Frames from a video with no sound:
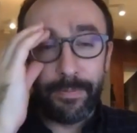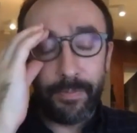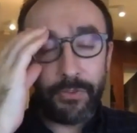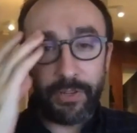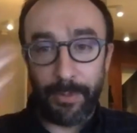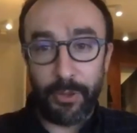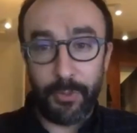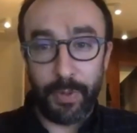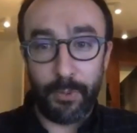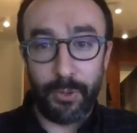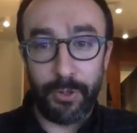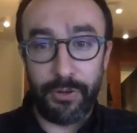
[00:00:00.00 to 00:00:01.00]
some of the
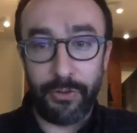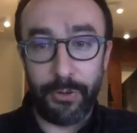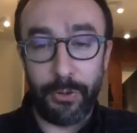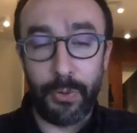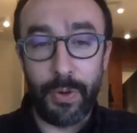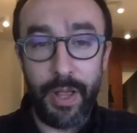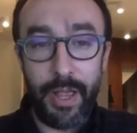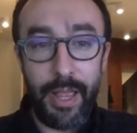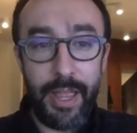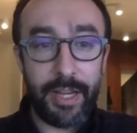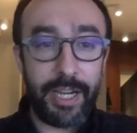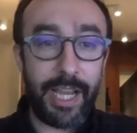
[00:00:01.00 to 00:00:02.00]
reporters who
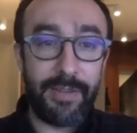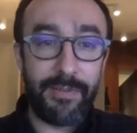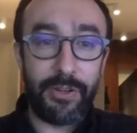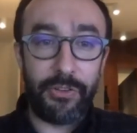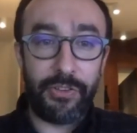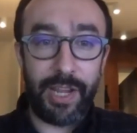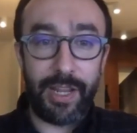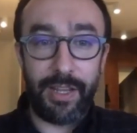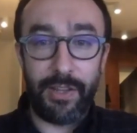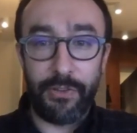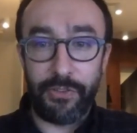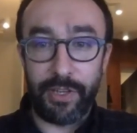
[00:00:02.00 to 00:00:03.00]
kind of understand
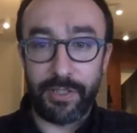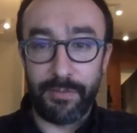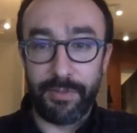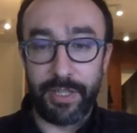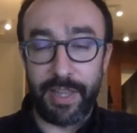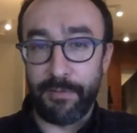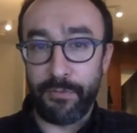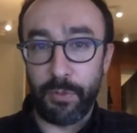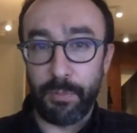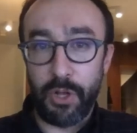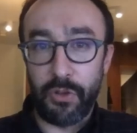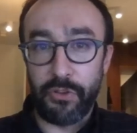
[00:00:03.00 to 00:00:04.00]
instinctively that
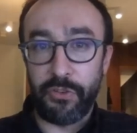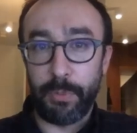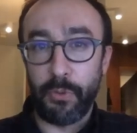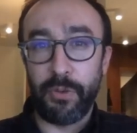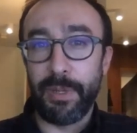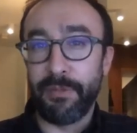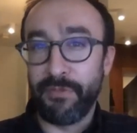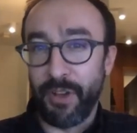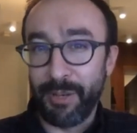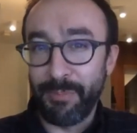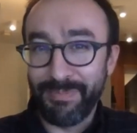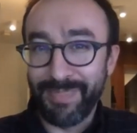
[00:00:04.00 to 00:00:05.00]
football is supposed to be
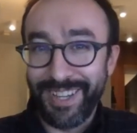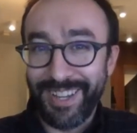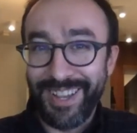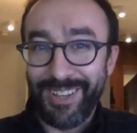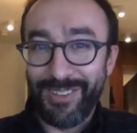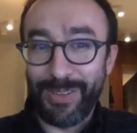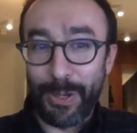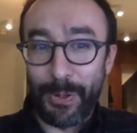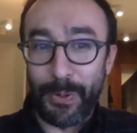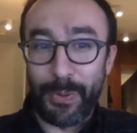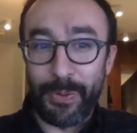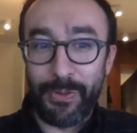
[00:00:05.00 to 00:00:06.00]
fun
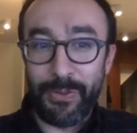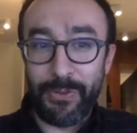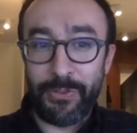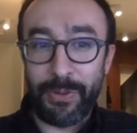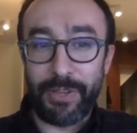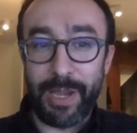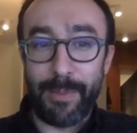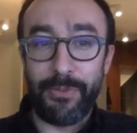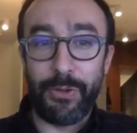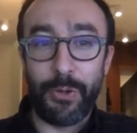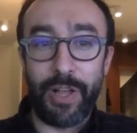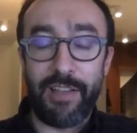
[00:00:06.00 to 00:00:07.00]
so
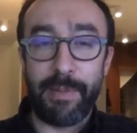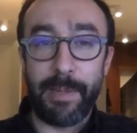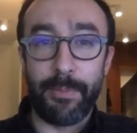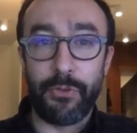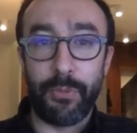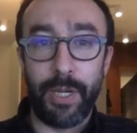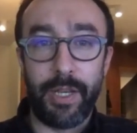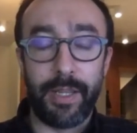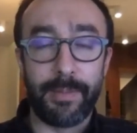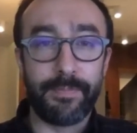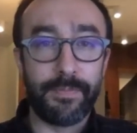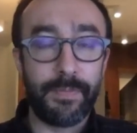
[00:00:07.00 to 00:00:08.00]
sometimes you'll have people
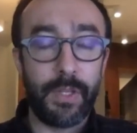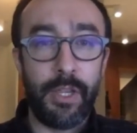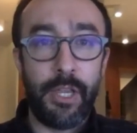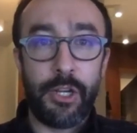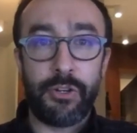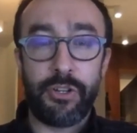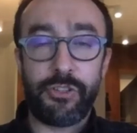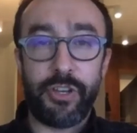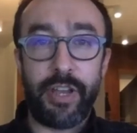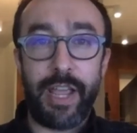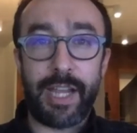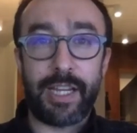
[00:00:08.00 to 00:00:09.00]
tweeting,
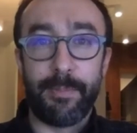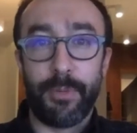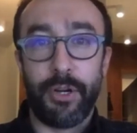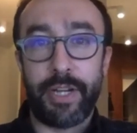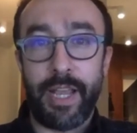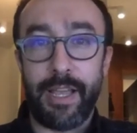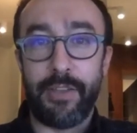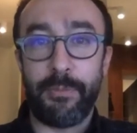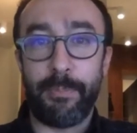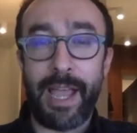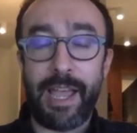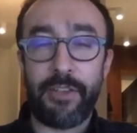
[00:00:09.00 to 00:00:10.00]
Christian Hackenberg
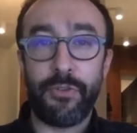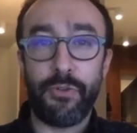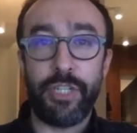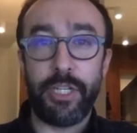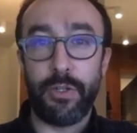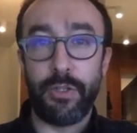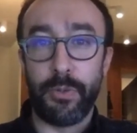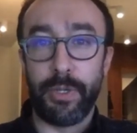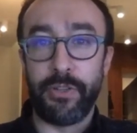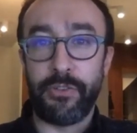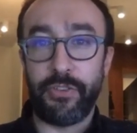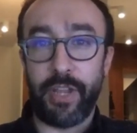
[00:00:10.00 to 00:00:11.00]
has passed to Geno
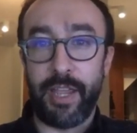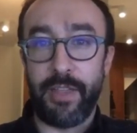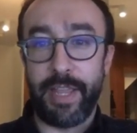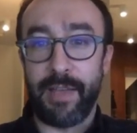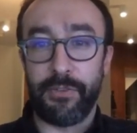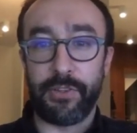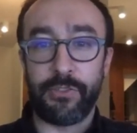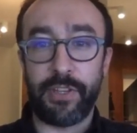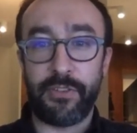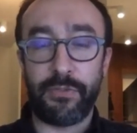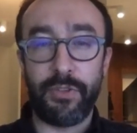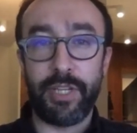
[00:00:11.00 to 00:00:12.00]
Lewis and they have
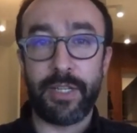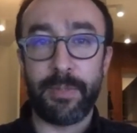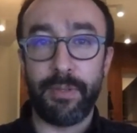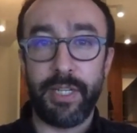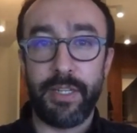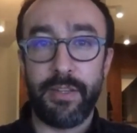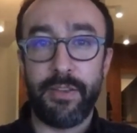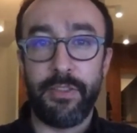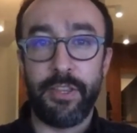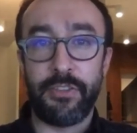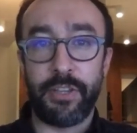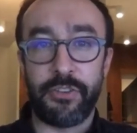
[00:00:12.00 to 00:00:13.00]
successfully completed
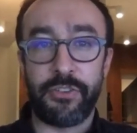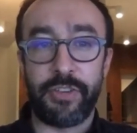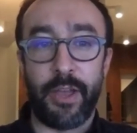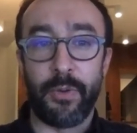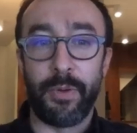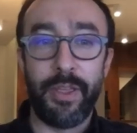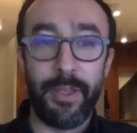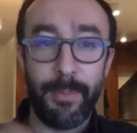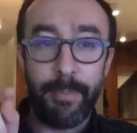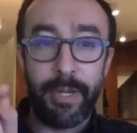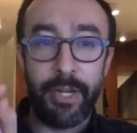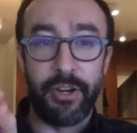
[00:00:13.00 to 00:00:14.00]
the touchdown,
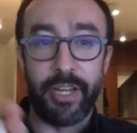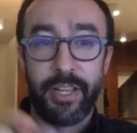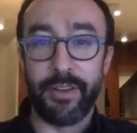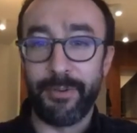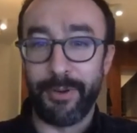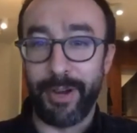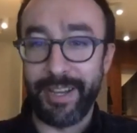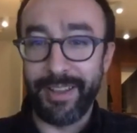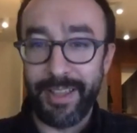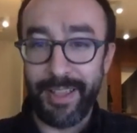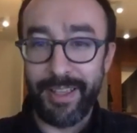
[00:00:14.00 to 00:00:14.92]
period, right?